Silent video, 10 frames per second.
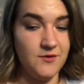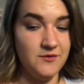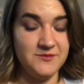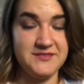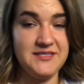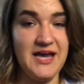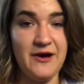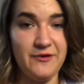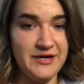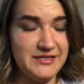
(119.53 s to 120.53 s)
We'll, we'll see
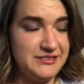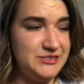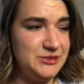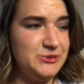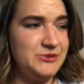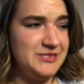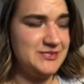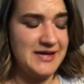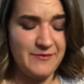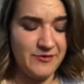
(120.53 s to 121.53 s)
how I do
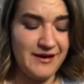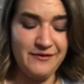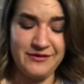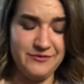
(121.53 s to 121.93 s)
this time around.